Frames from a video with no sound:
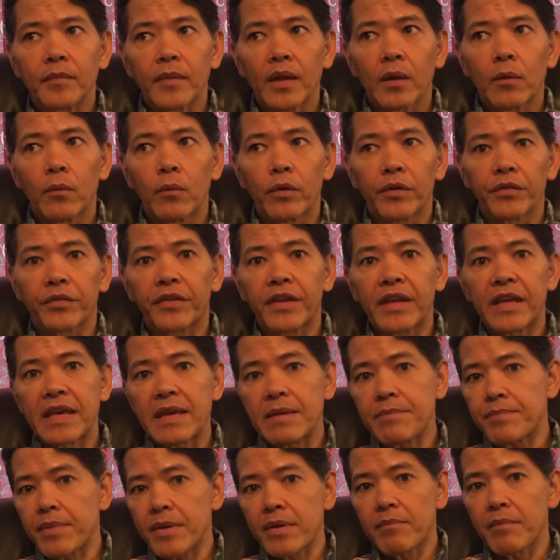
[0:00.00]
was
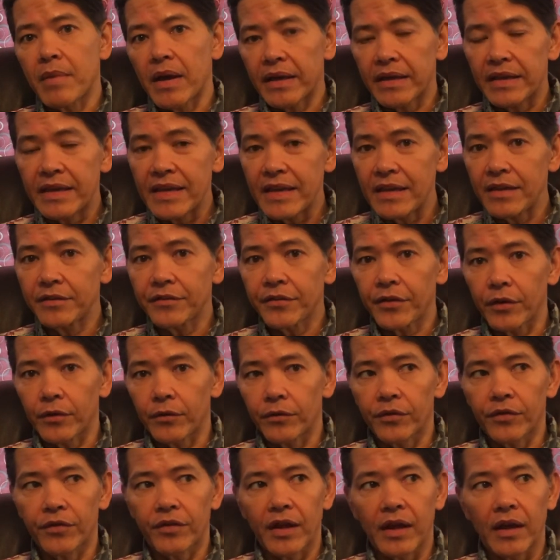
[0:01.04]
keeping my
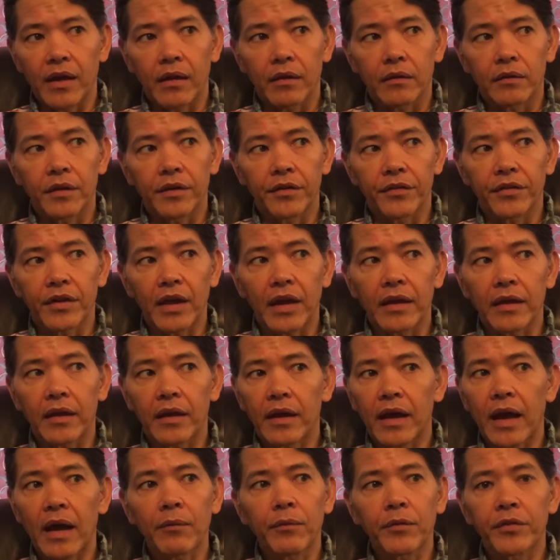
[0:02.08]
ketones down, because
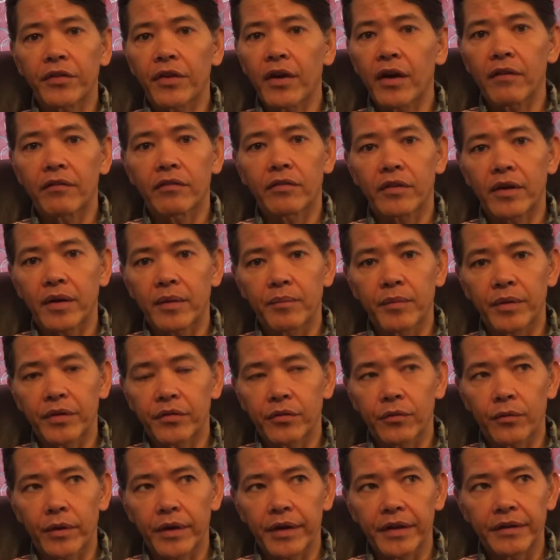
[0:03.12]
I was hovering
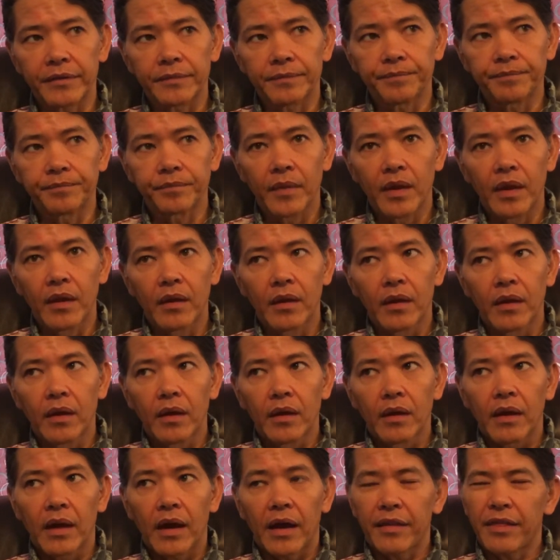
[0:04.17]
between,
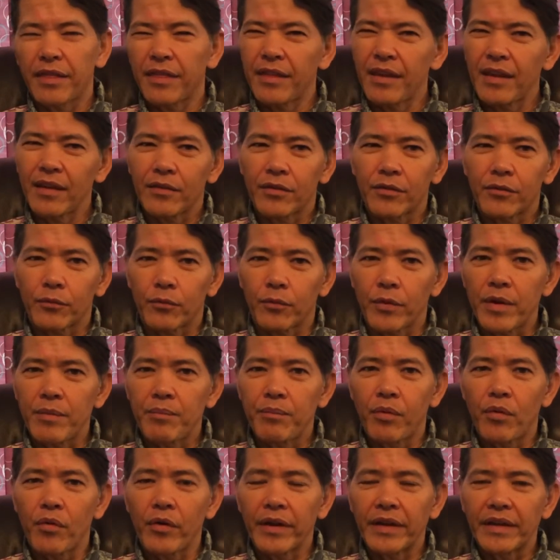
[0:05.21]
I think,
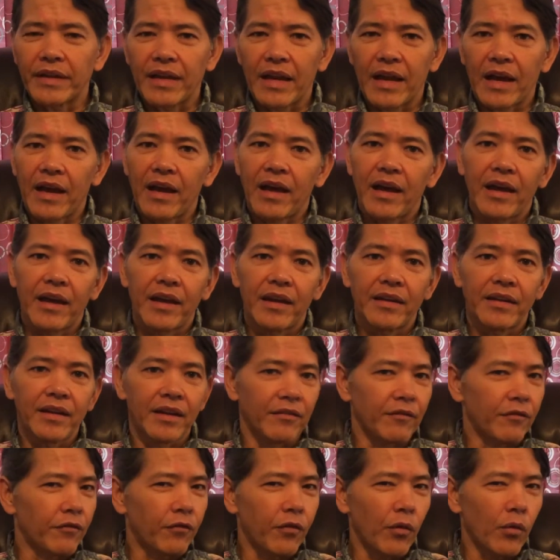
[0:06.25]
3.9 and
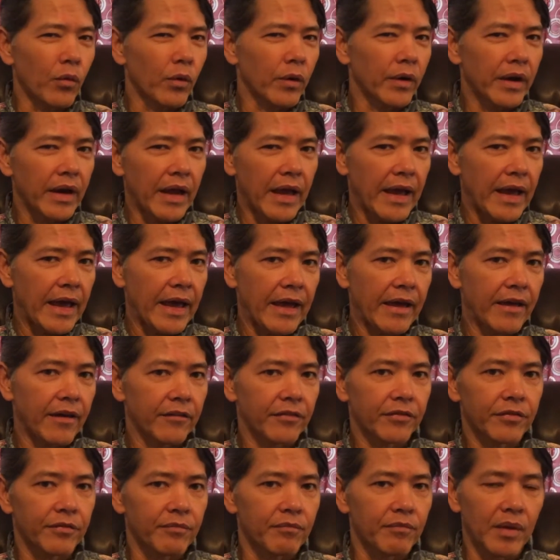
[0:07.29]
4.5
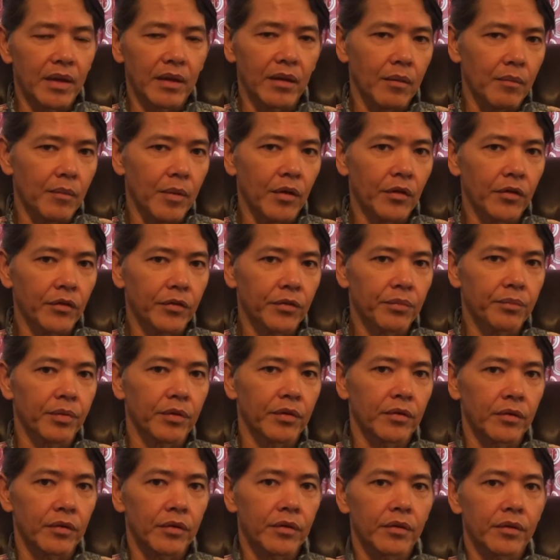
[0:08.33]
millimoles
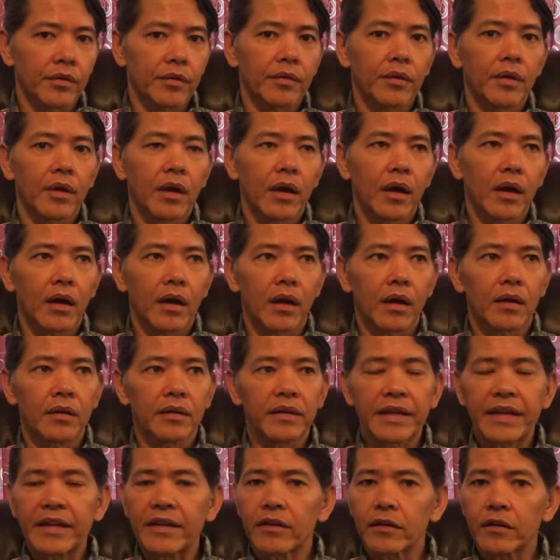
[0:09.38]
per
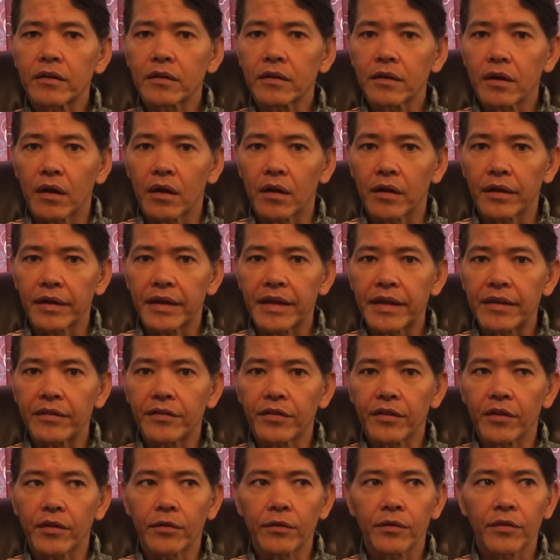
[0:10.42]
liter on
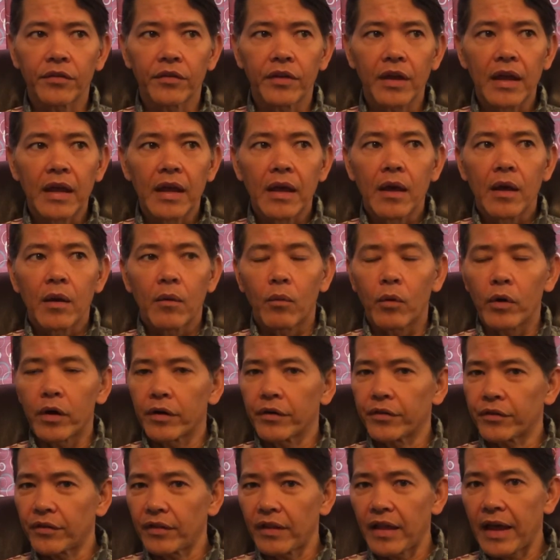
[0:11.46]
ketones,
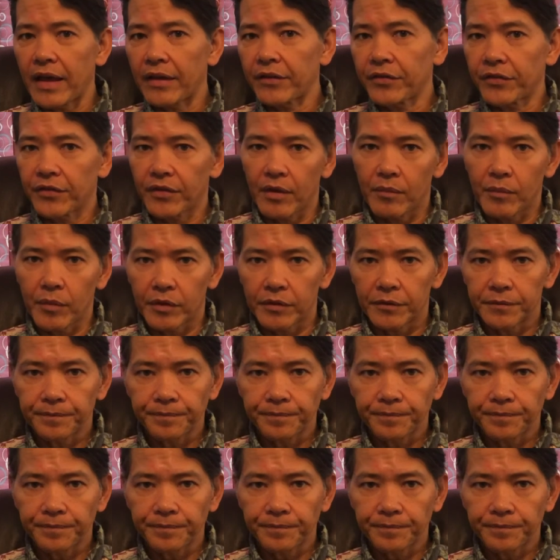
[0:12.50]
whereas last summer